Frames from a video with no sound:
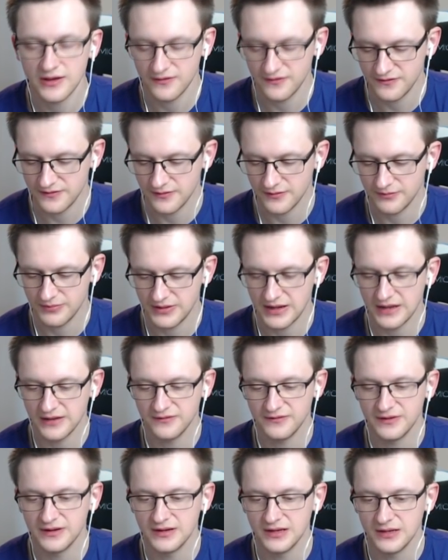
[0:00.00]
play
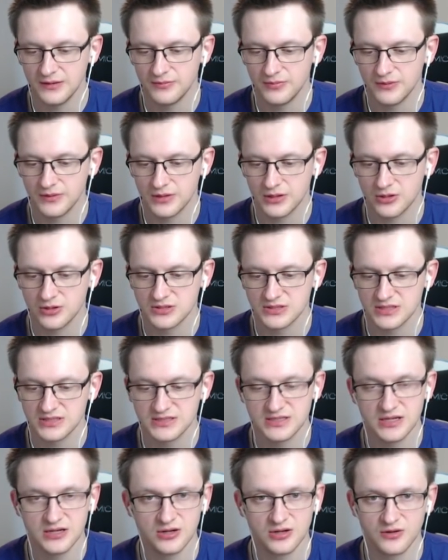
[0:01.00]
Finley, because I see a
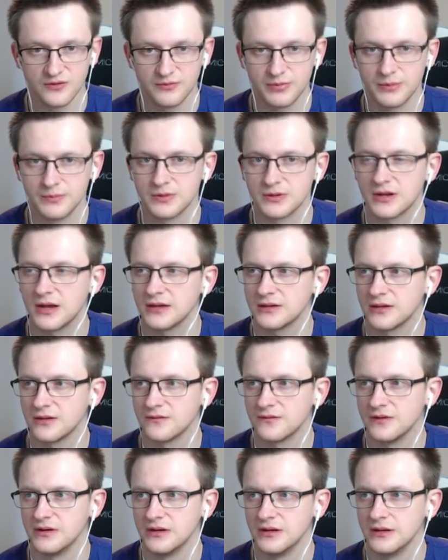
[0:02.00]
lot of people cutting
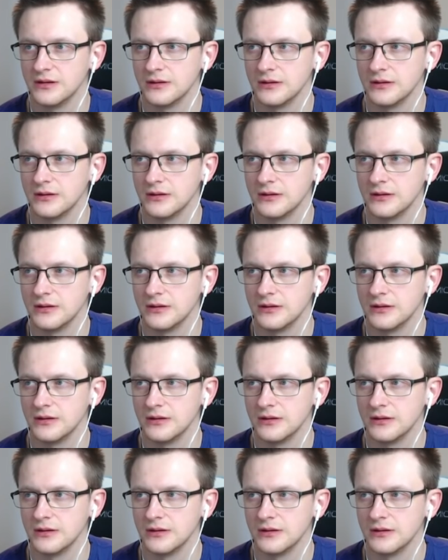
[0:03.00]
Finley.